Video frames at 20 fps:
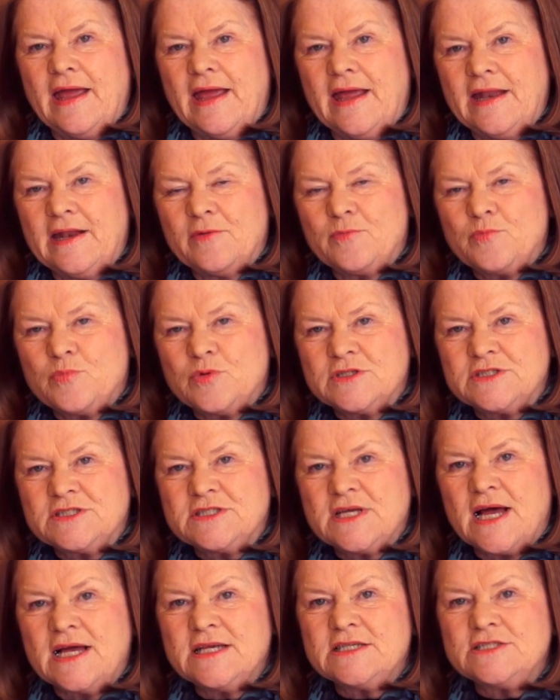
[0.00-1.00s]
in a
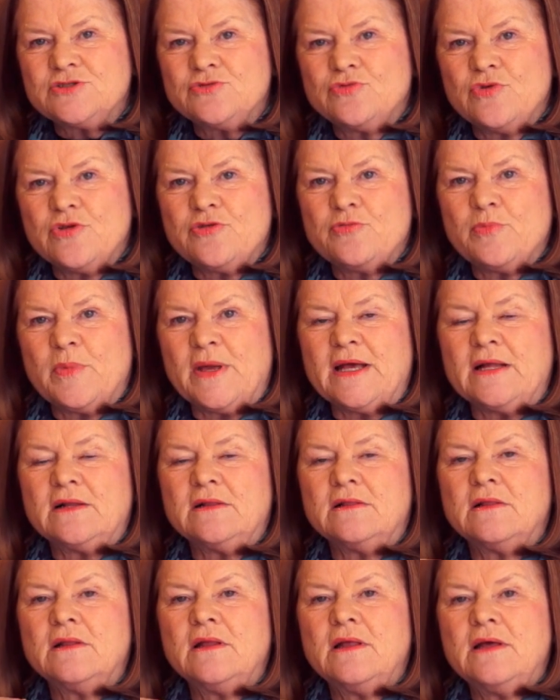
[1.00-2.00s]
precise,
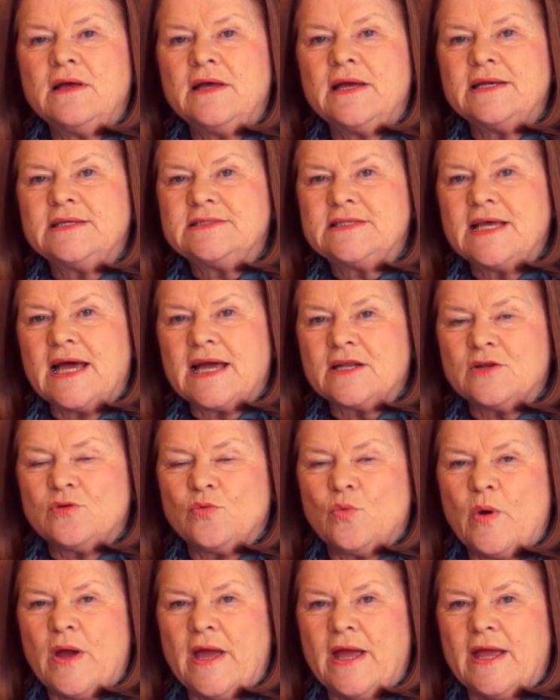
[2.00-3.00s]
rhythmical,
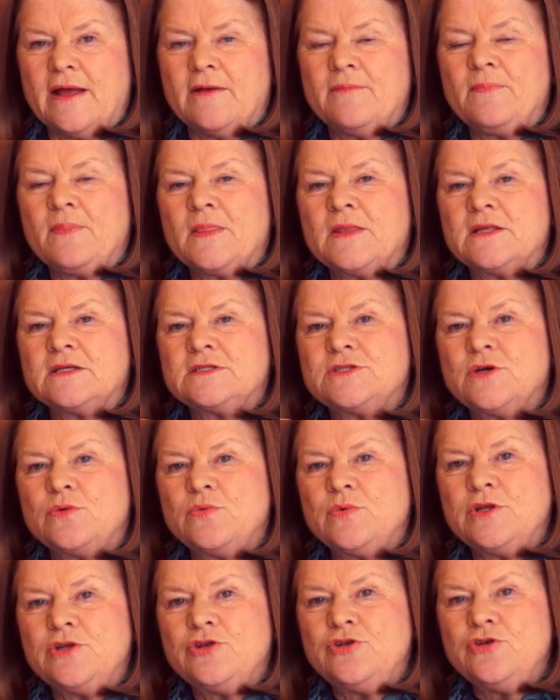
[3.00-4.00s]
exact way. So
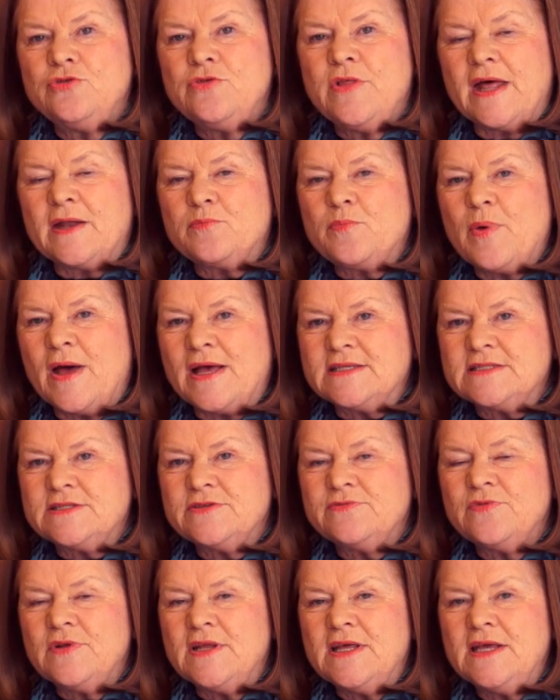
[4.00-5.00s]
we do that
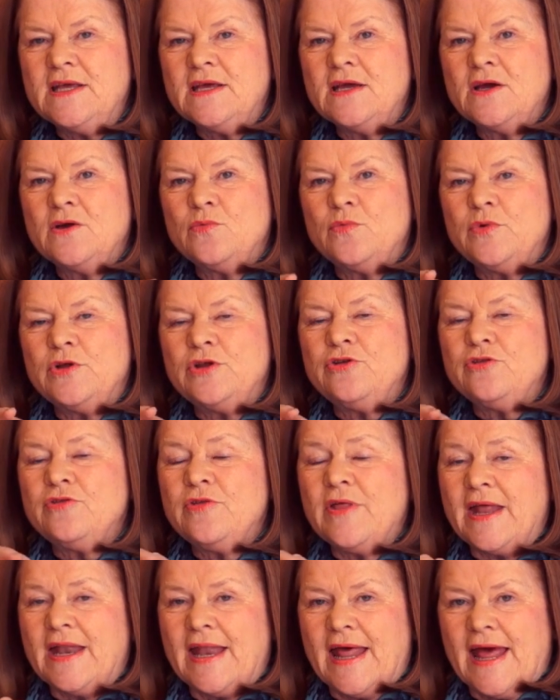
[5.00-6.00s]
passively, we do
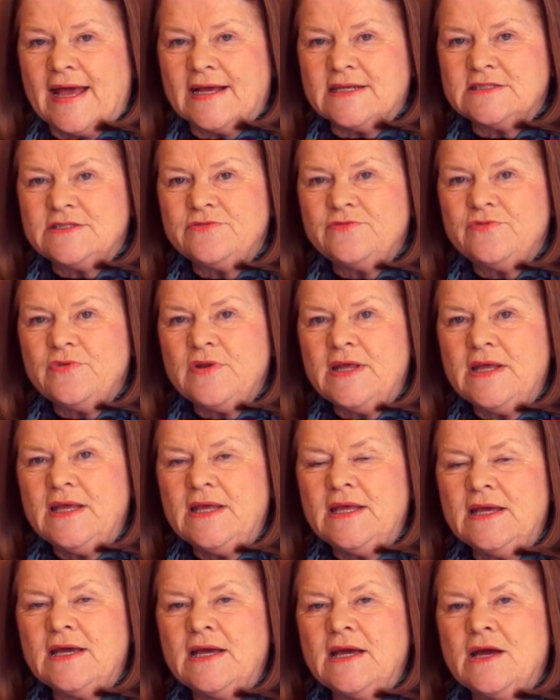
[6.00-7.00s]
that
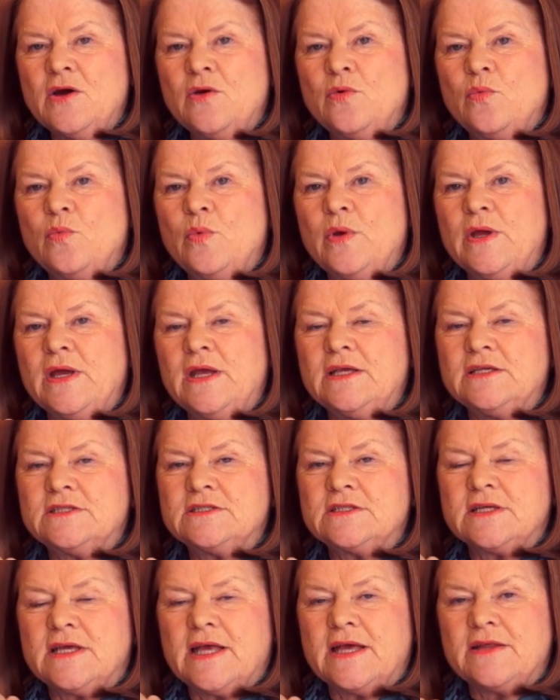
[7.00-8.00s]
actively, we
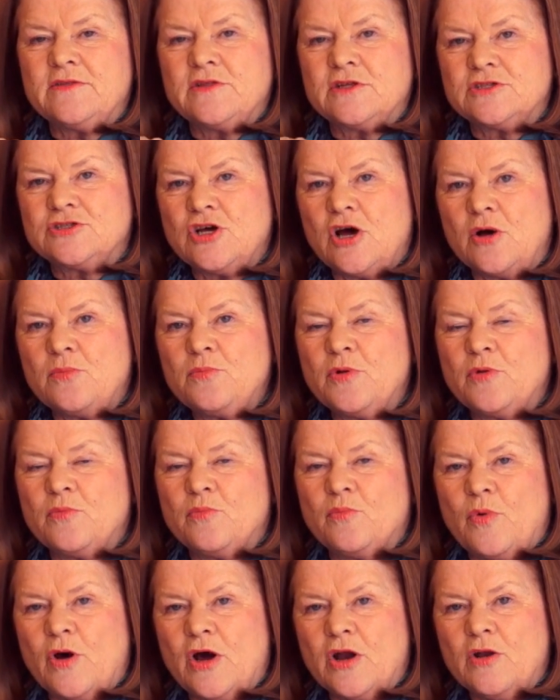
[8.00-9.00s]
get the top
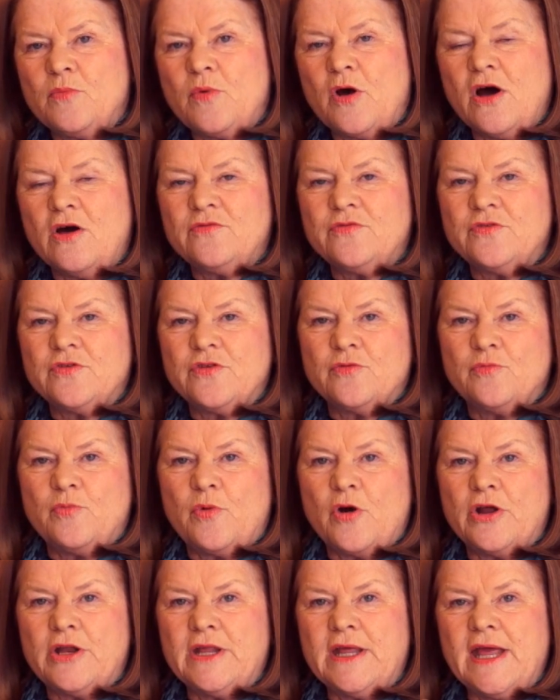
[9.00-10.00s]
and bottom half of the
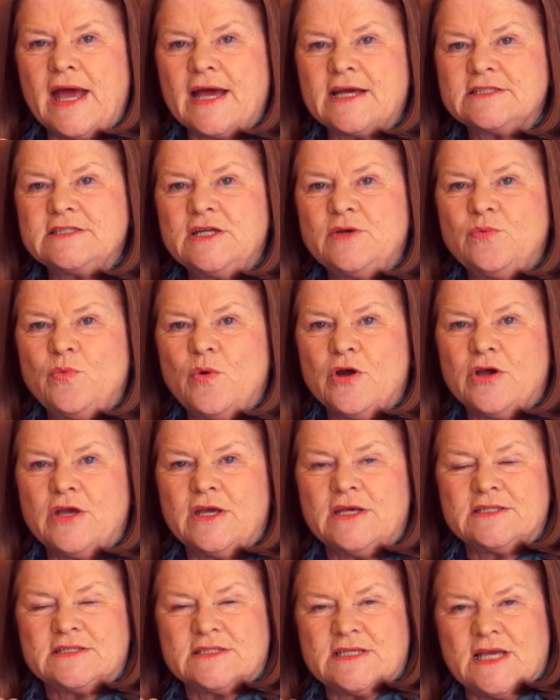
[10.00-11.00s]
body actually
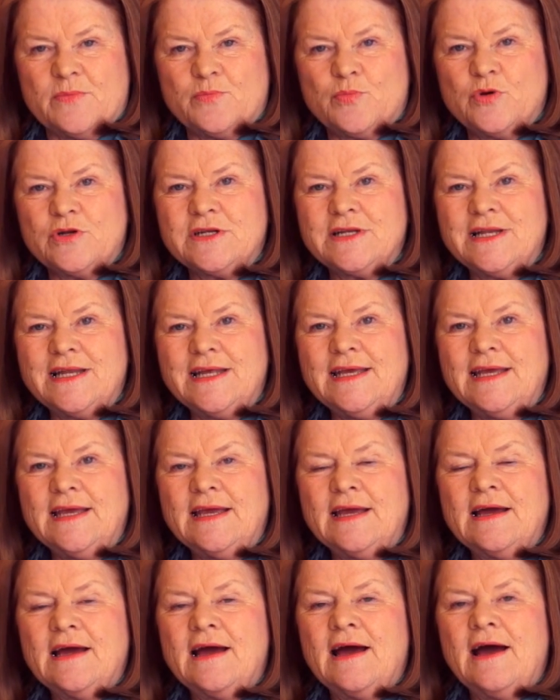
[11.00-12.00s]
working separately.
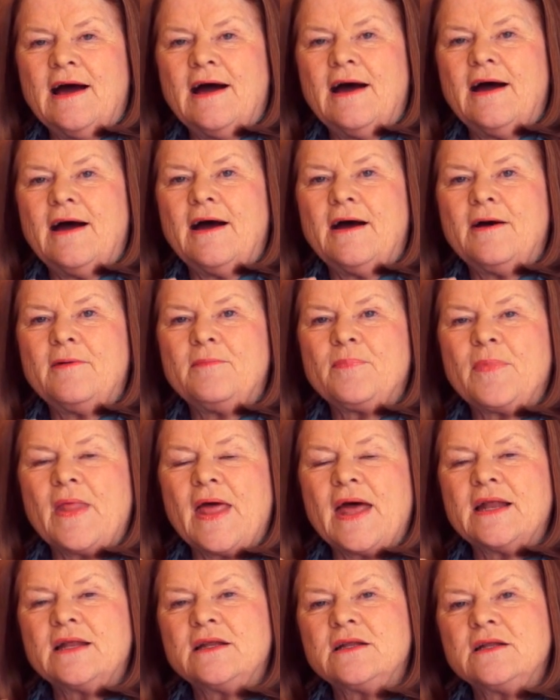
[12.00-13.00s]

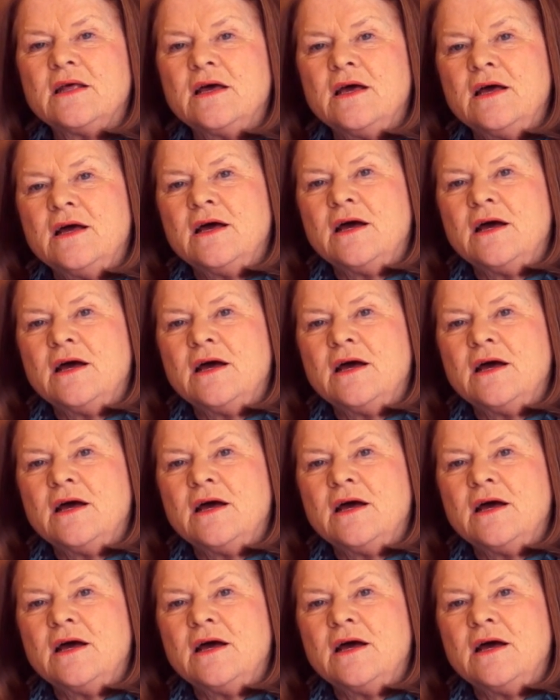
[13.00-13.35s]
And